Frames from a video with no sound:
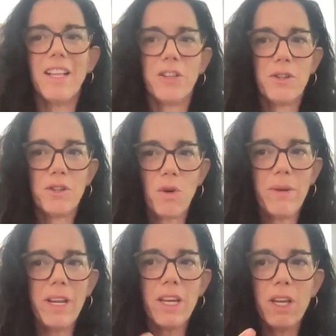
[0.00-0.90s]
There's so
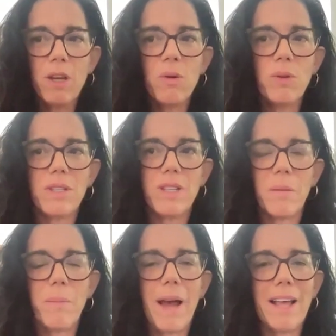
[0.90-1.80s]
many cues
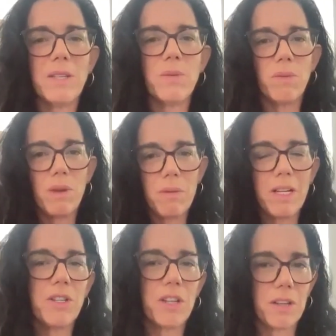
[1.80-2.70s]
that pass when we
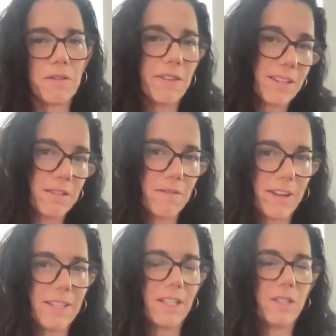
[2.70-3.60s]
meet each other face to
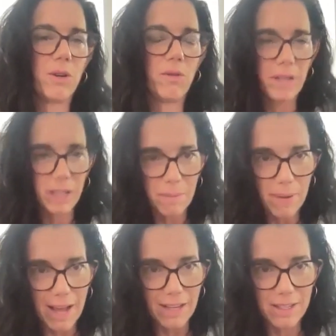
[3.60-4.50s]
face that don't really
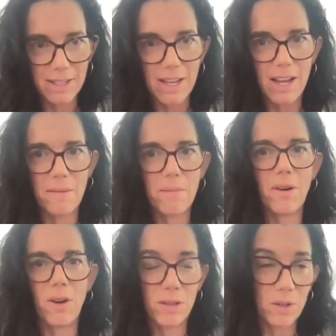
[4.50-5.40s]
pass
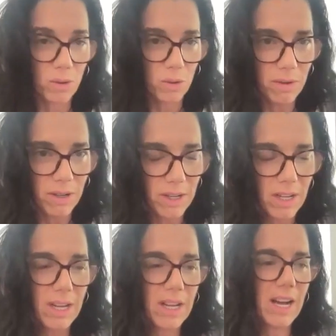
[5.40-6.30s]
on Zoom.
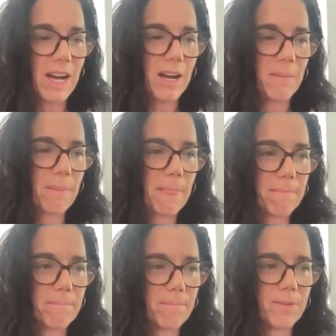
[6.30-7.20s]

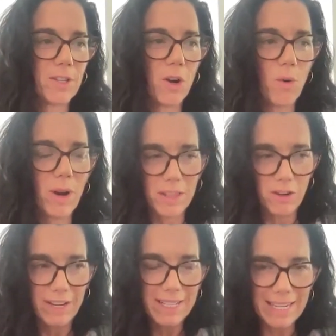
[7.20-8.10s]
So
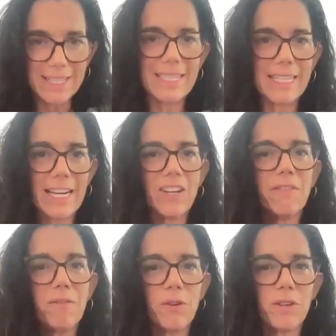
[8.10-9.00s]
there is like this
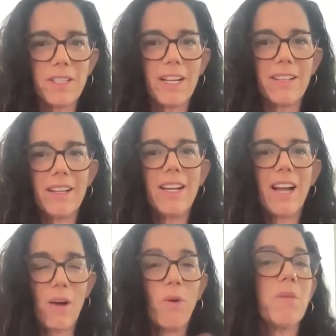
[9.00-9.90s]
inherent force that
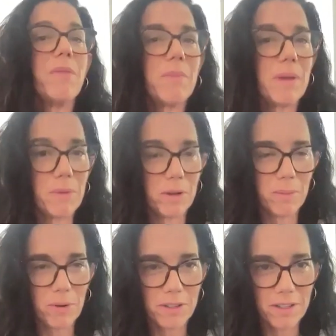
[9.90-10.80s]
I want to meet people
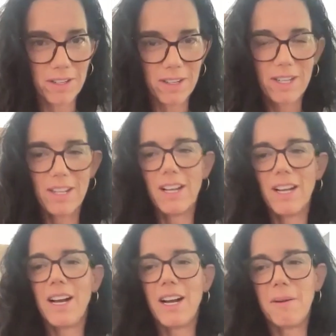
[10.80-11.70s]
in person.
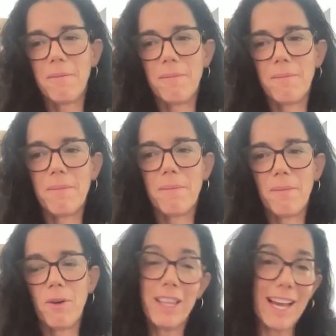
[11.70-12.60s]
On
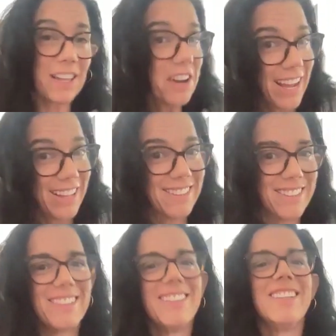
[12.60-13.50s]
the other hand,